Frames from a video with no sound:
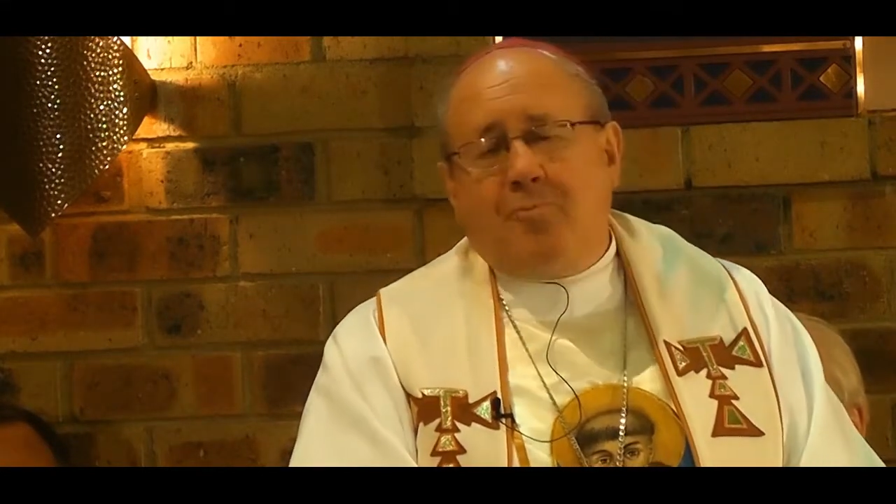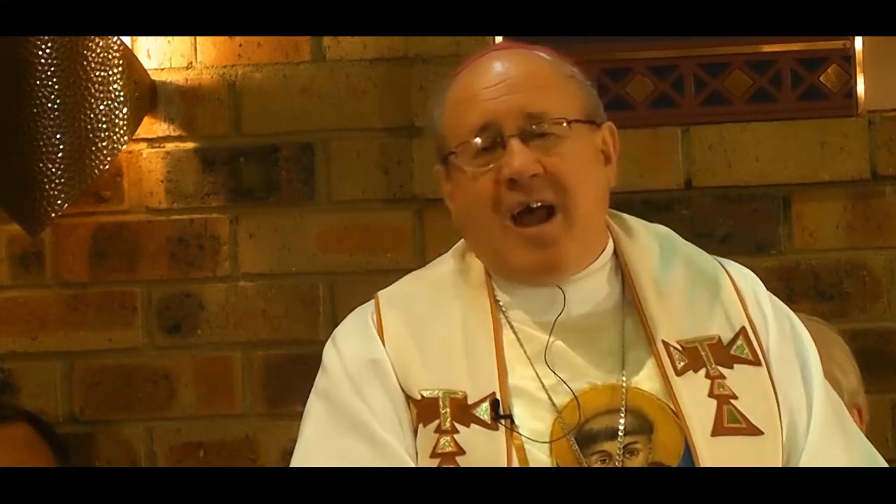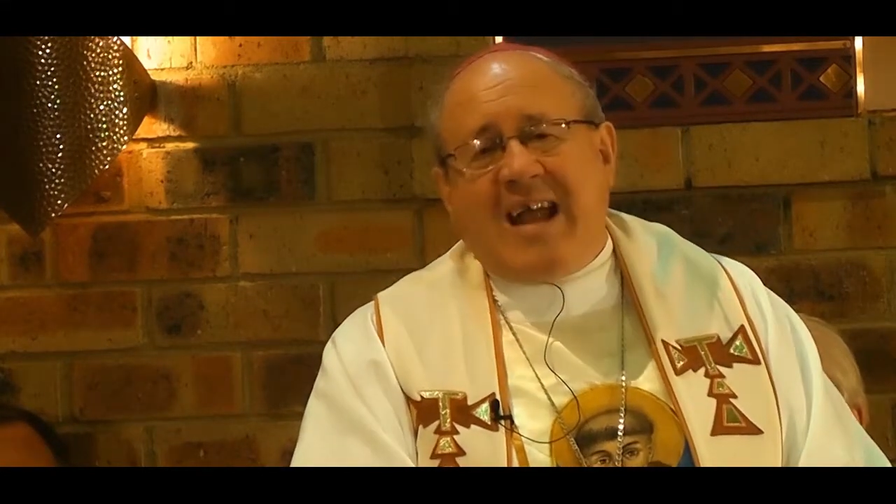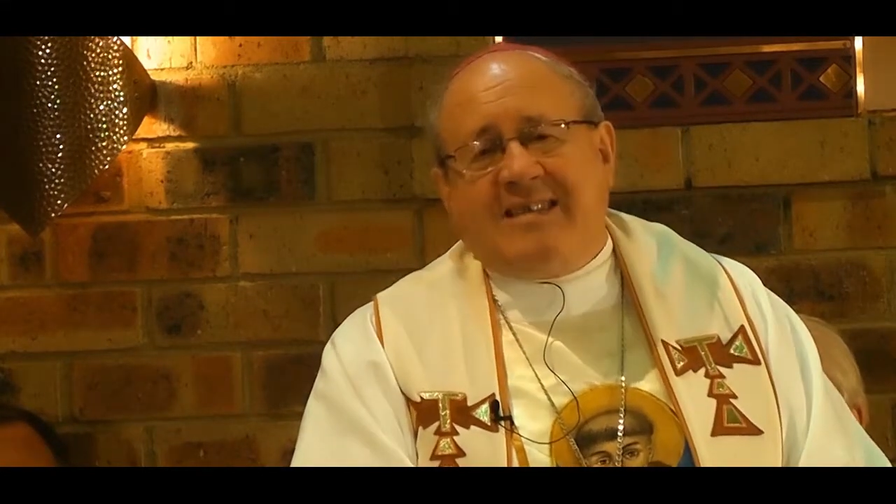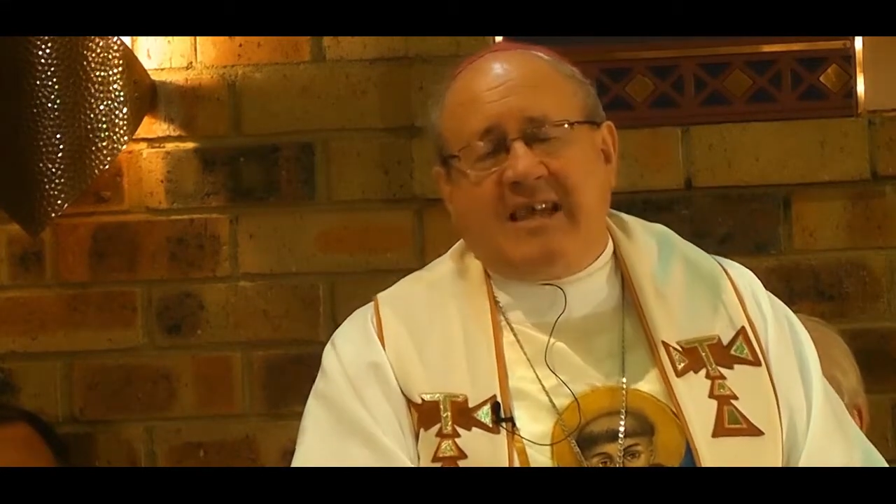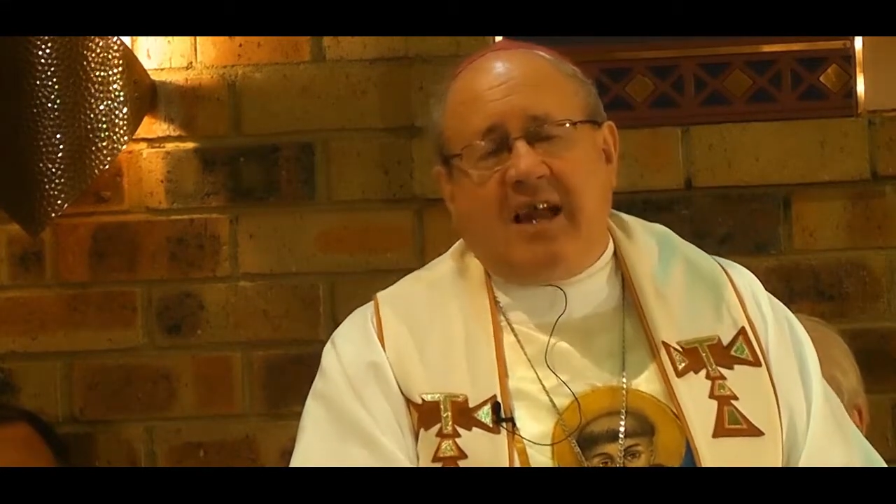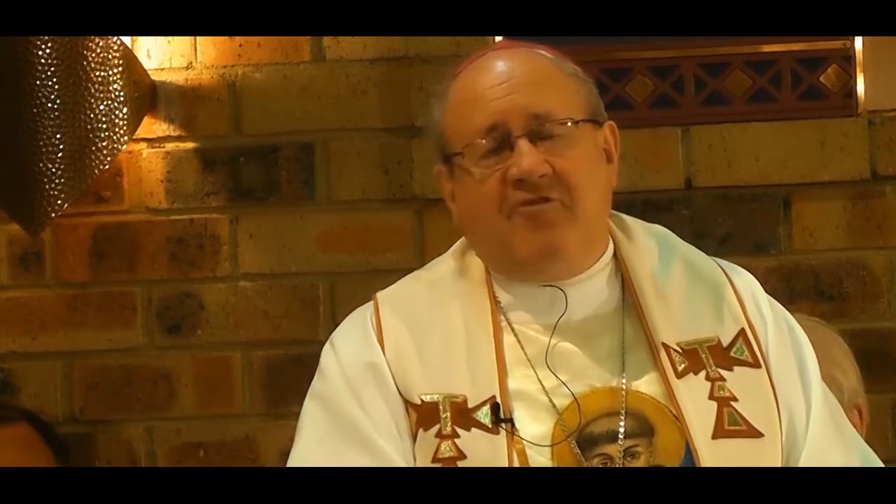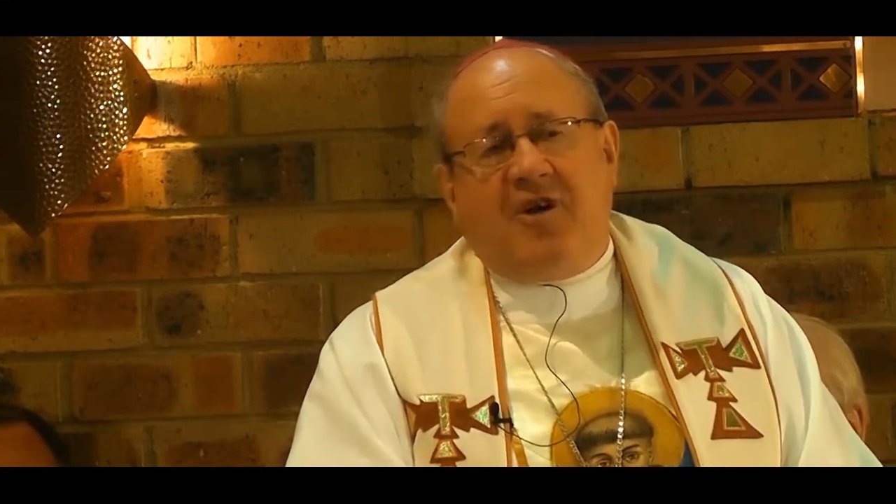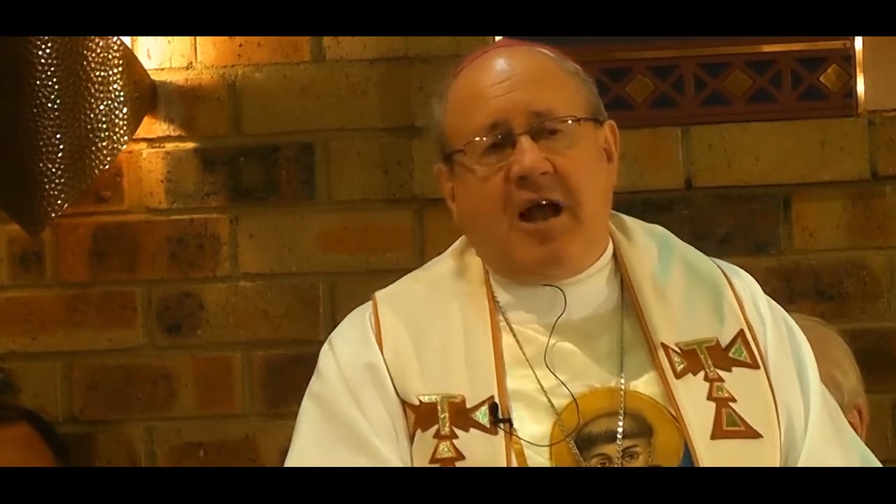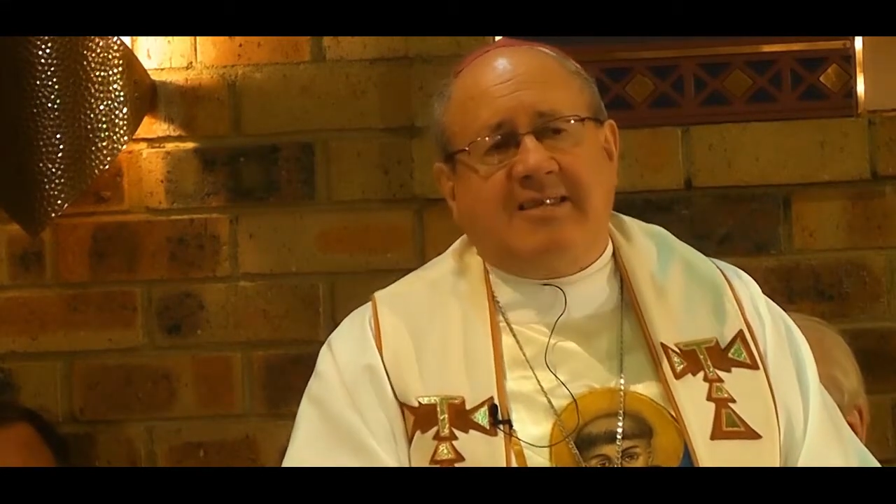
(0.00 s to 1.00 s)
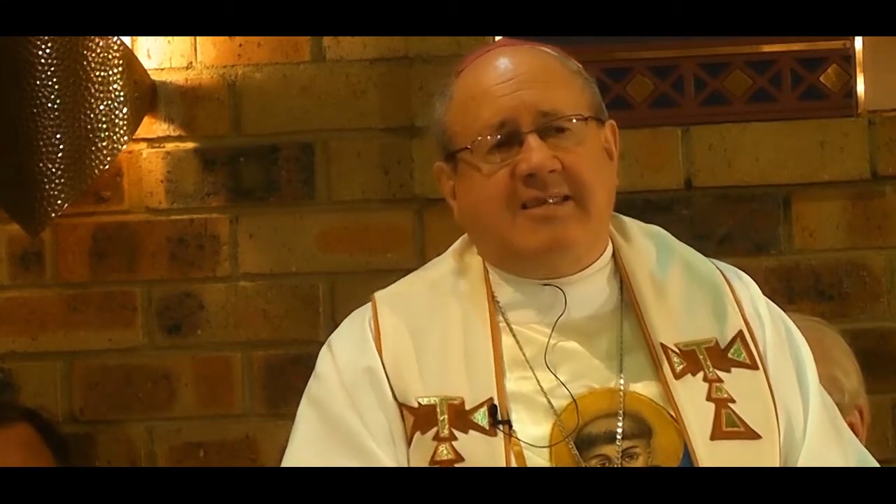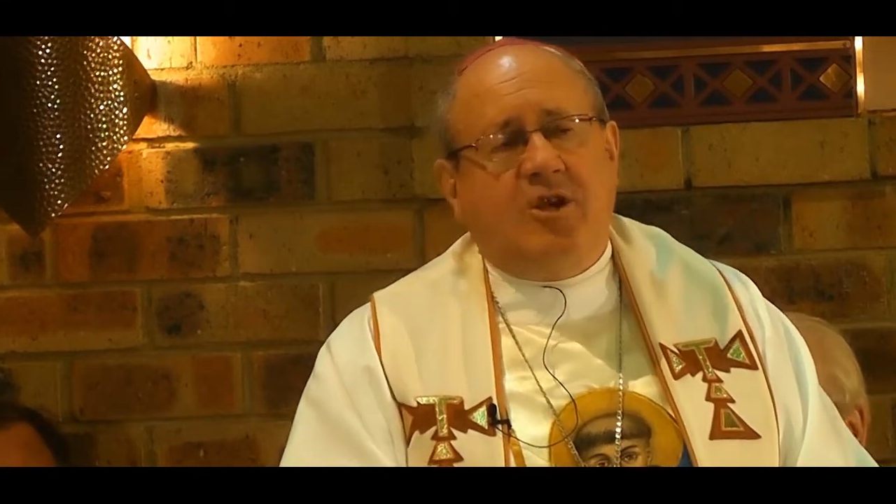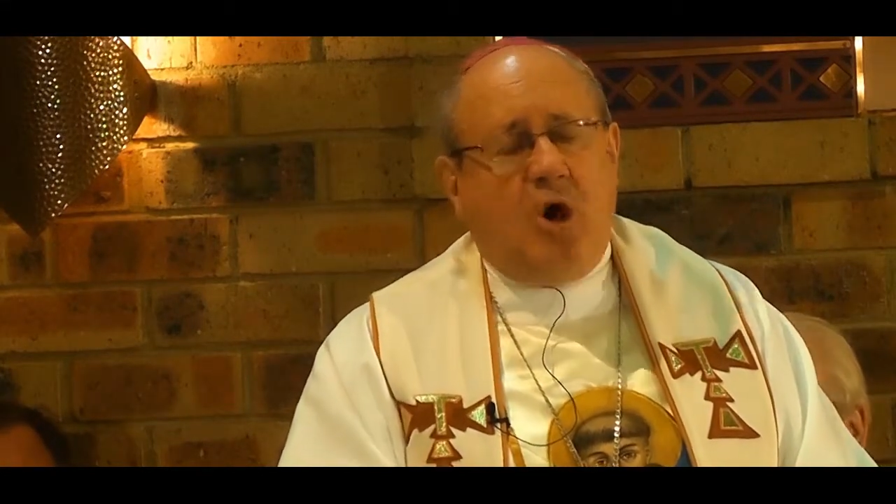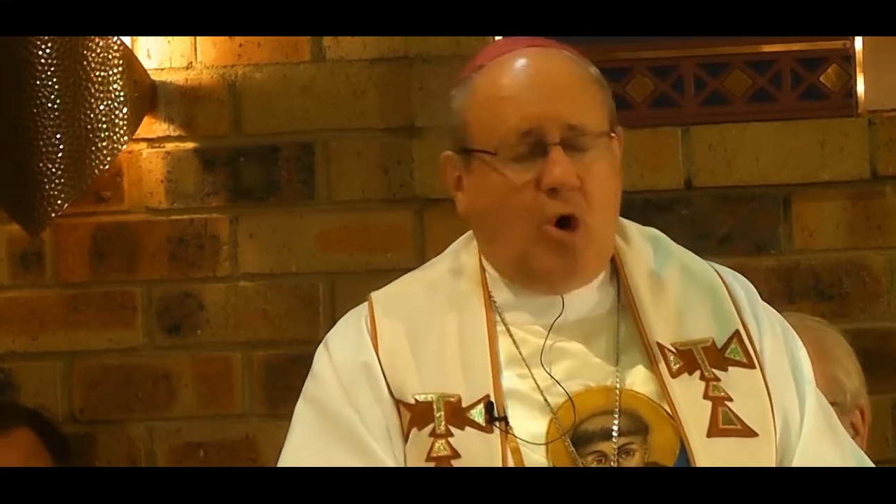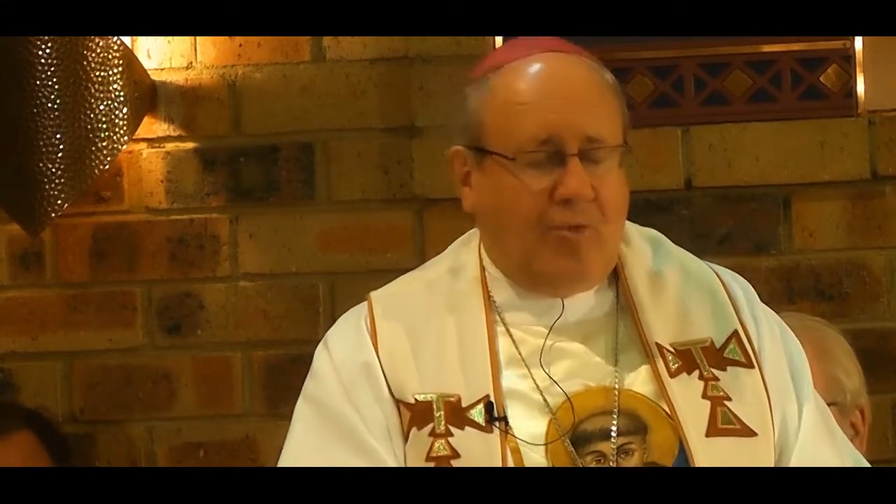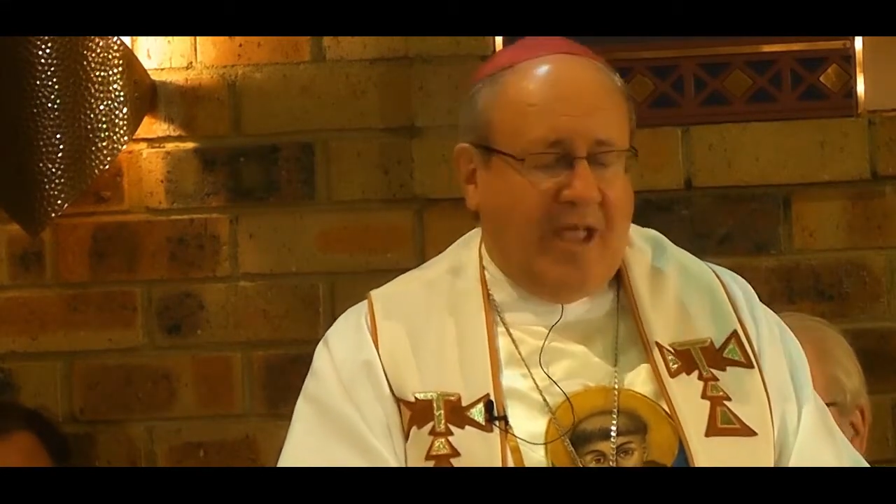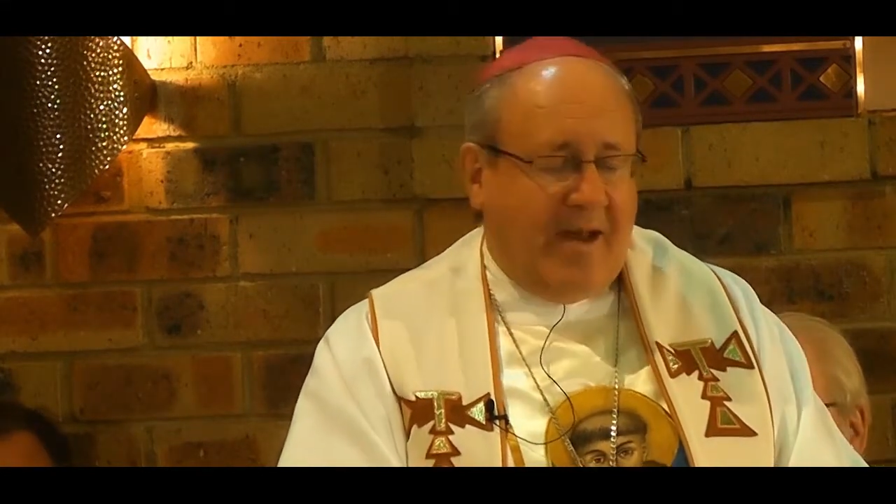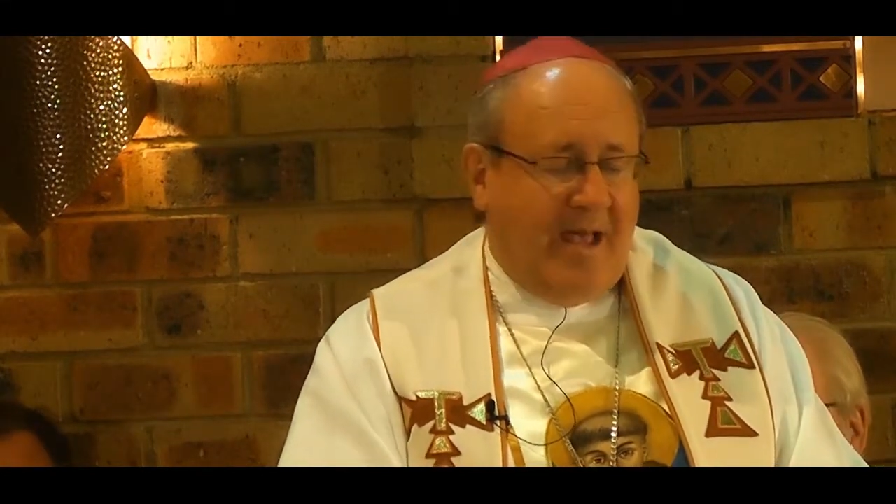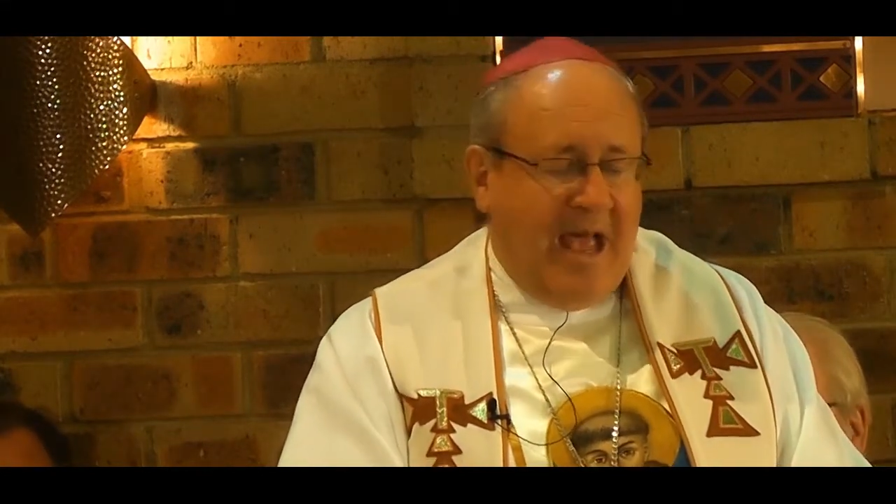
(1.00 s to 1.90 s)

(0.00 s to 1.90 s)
practical for us to know then,